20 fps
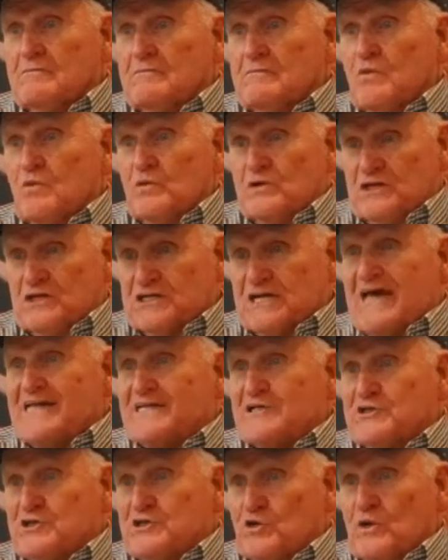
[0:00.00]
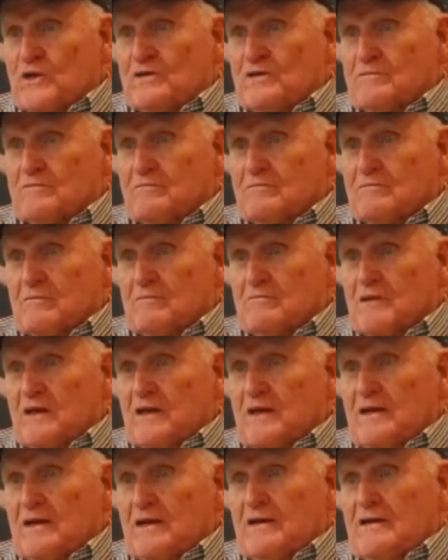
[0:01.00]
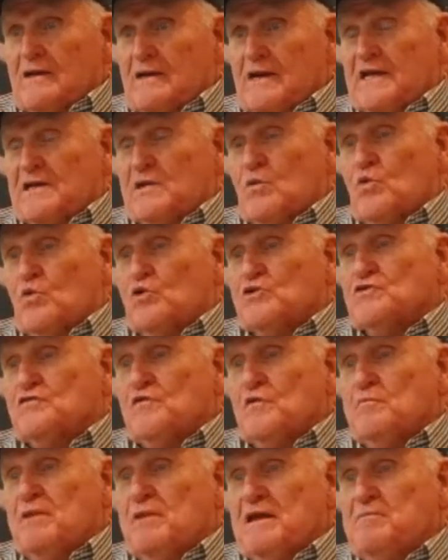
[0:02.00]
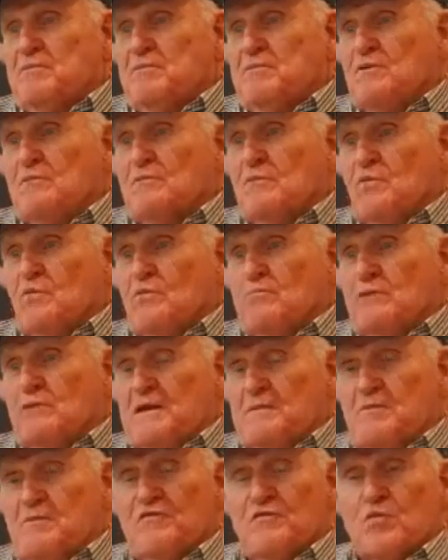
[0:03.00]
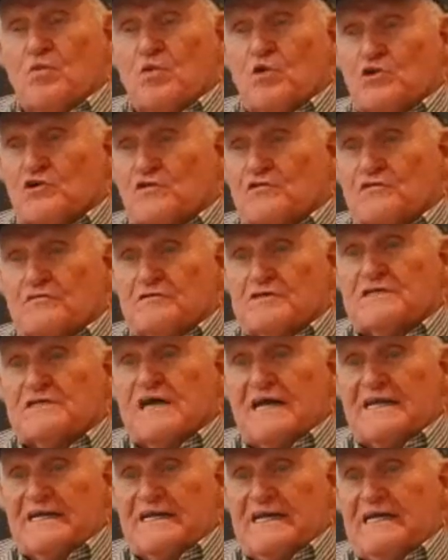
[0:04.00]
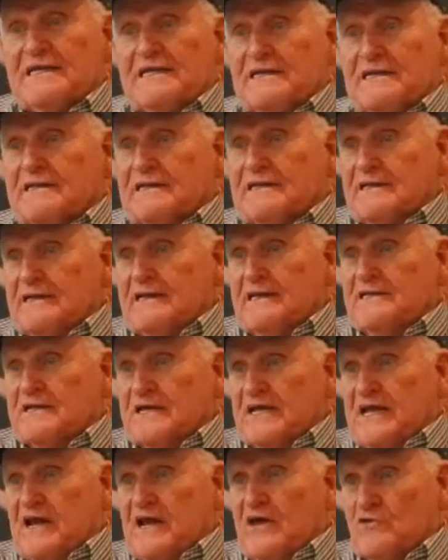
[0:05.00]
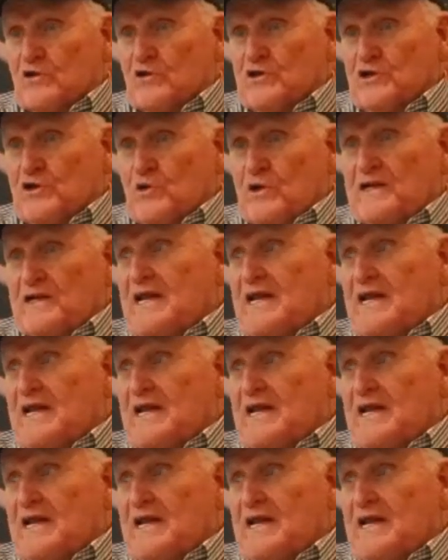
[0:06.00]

We just got to do it. And the Woodruff people from Woodruff just got to get together and do it.